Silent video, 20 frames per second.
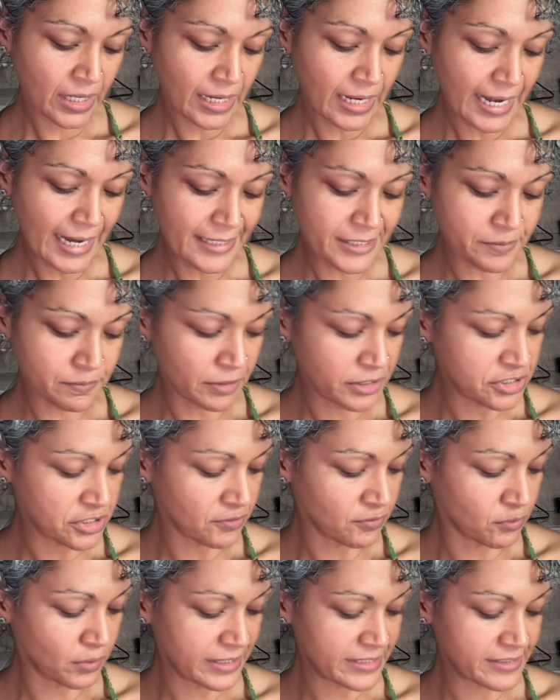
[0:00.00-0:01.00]
as much
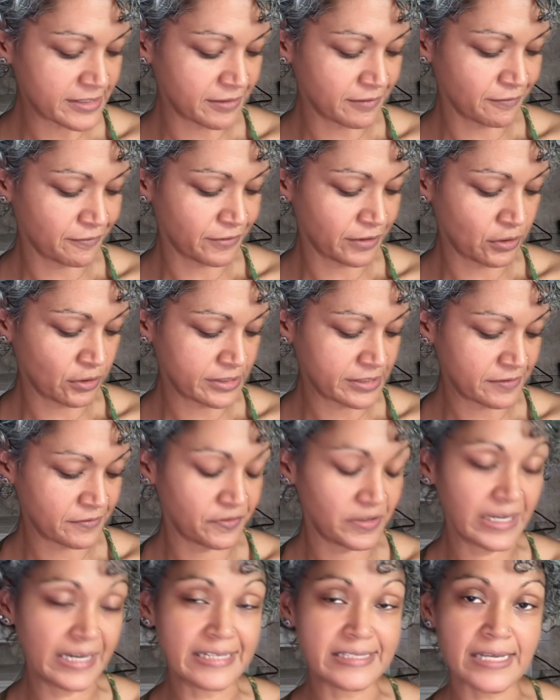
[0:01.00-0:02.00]
of Western
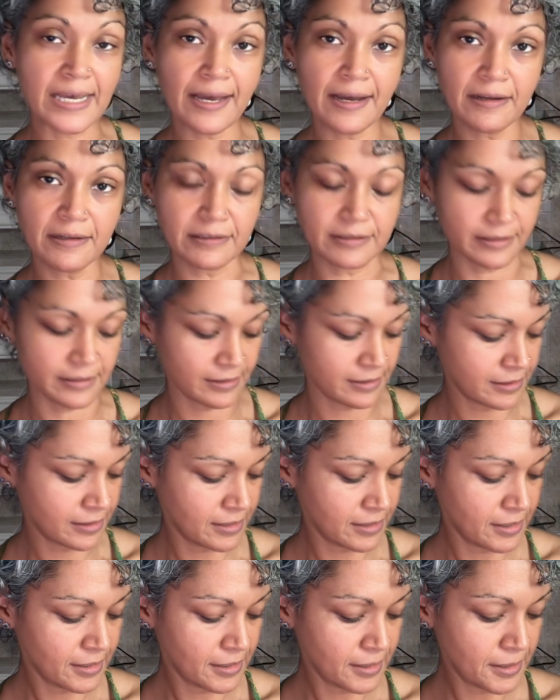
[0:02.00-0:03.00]
philosophy has held,
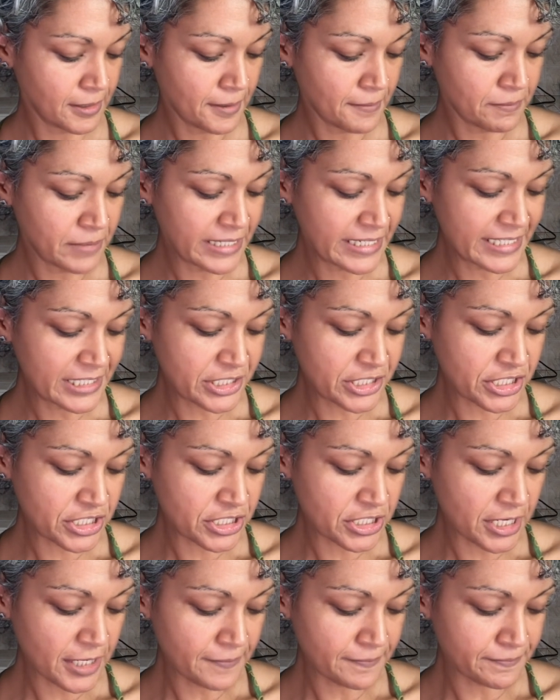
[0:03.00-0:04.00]
but is
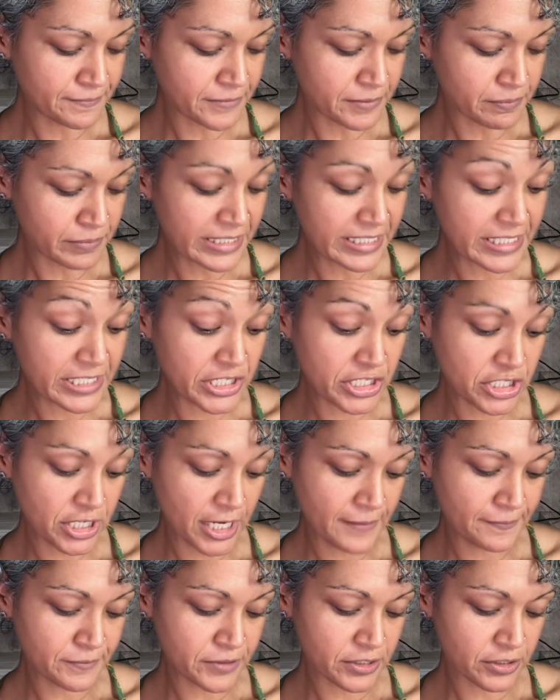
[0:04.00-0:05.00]

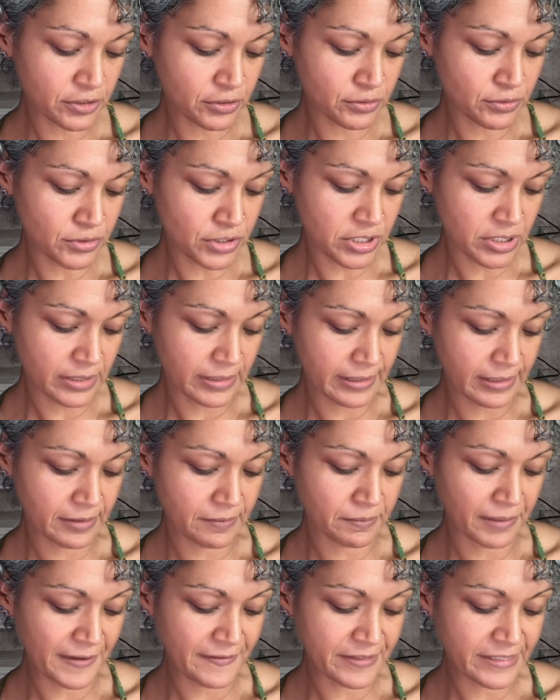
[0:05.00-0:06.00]
shaped crucially
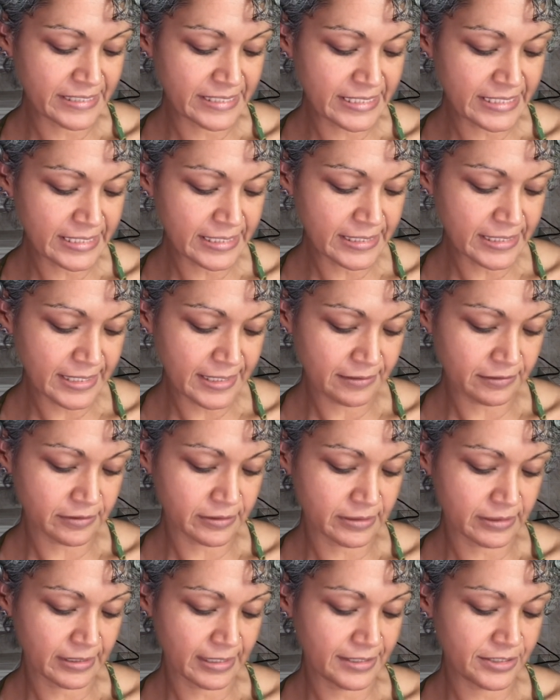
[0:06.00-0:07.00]
by the detailed
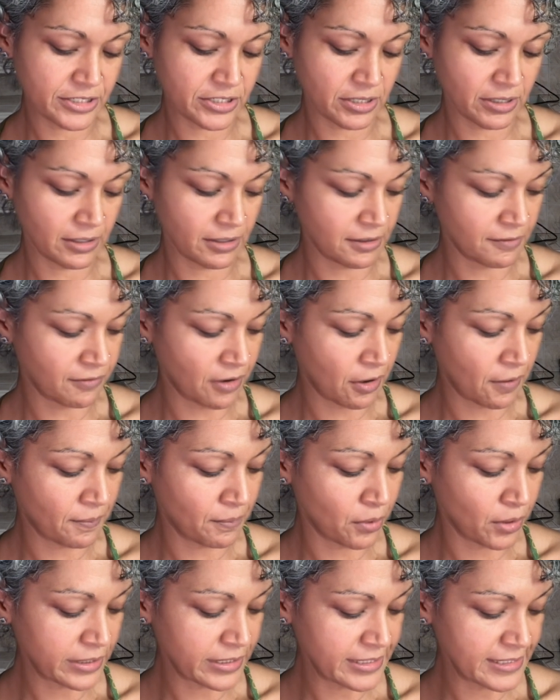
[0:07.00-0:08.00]
nature of our
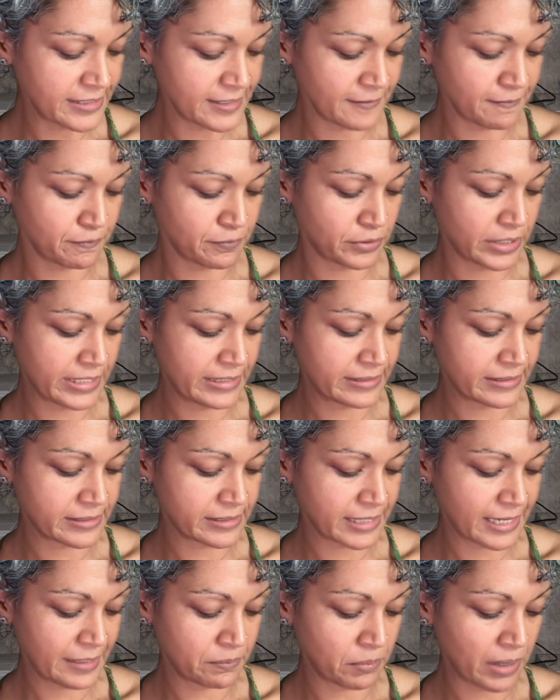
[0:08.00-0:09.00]
bodies and brains
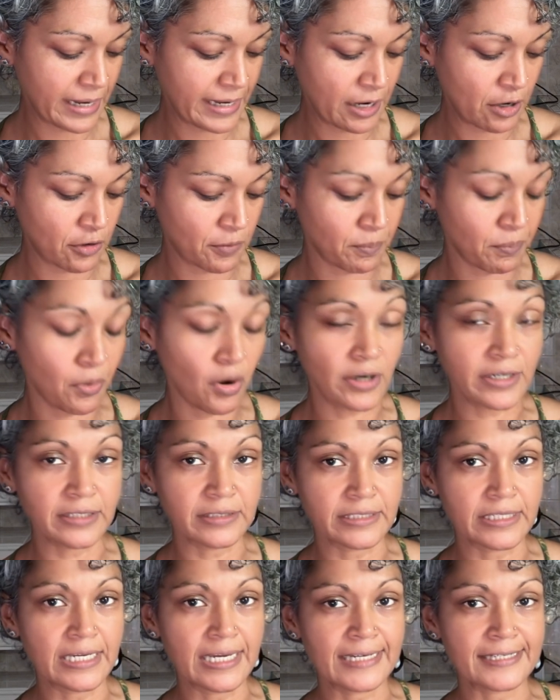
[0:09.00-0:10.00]
and by our
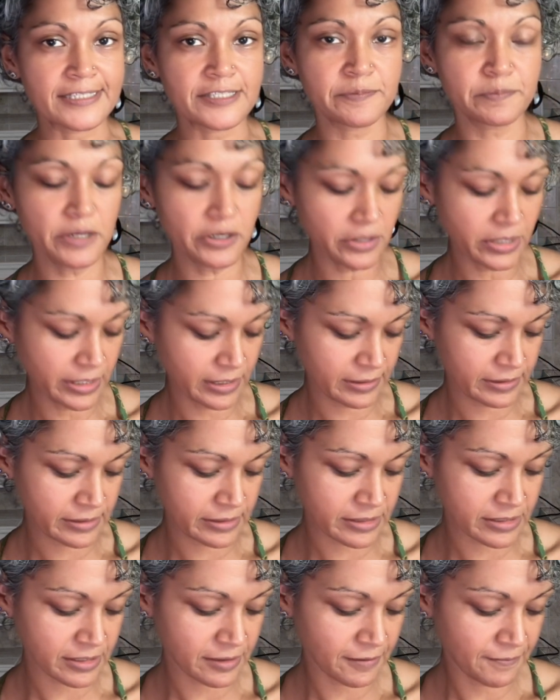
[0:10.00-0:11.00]
bodily
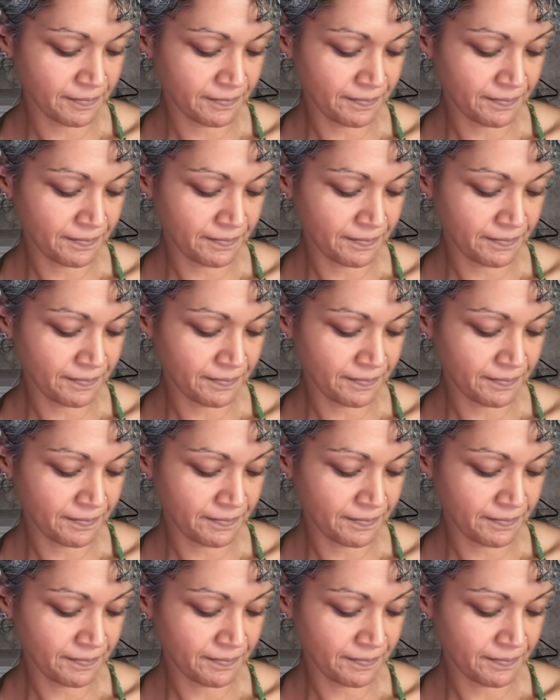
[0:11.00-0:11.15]
experience.